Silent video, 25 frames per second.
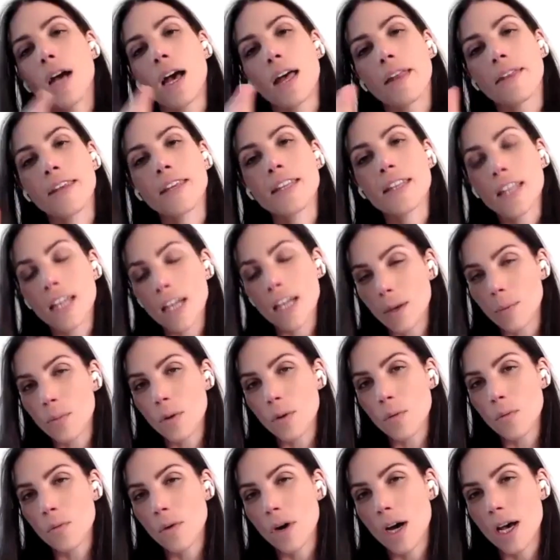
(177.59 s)
I think the
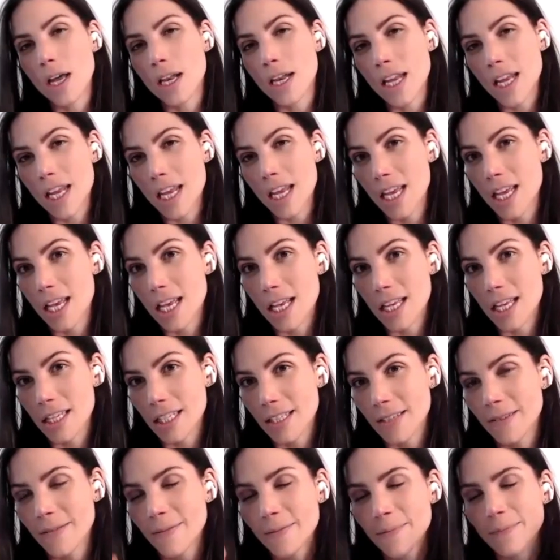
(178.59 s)
number one
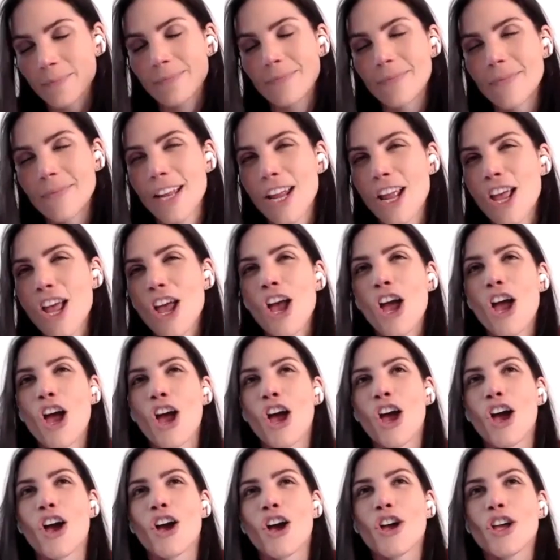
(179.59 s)
is
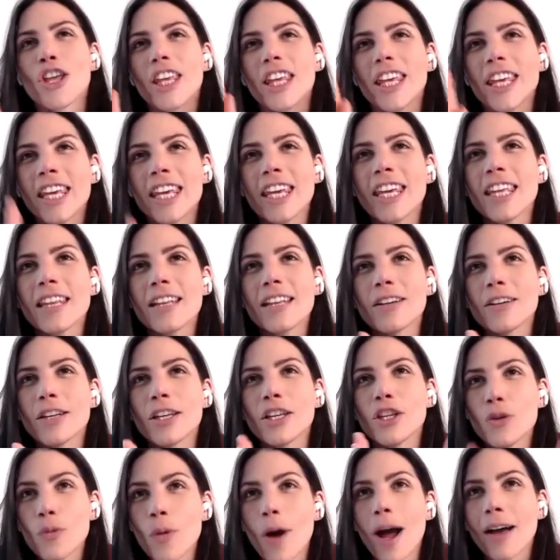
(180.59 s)
eat,
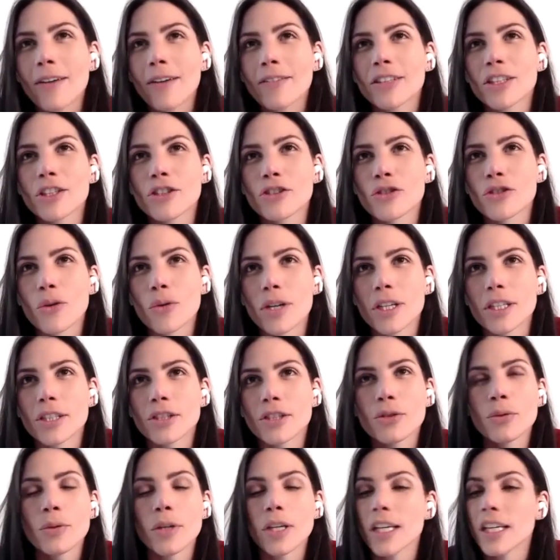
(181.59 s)
you have the
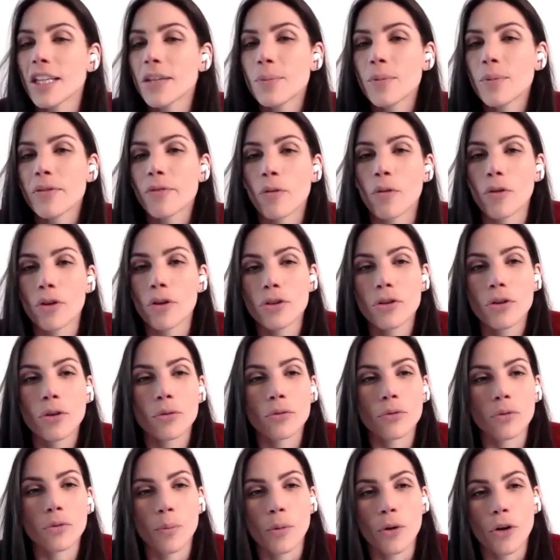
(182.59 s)
choice to eat before you
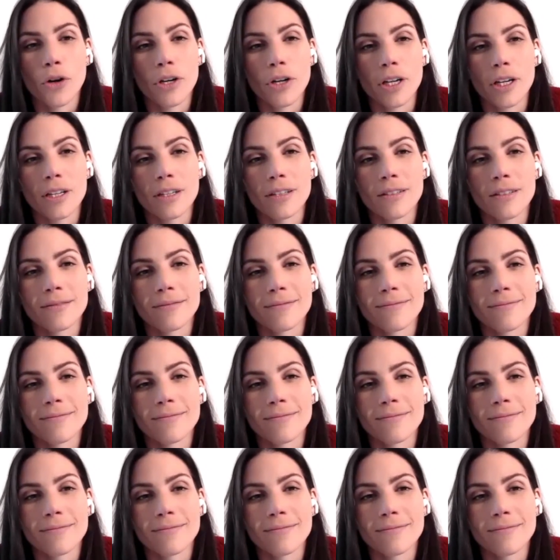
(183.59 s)
go to a party,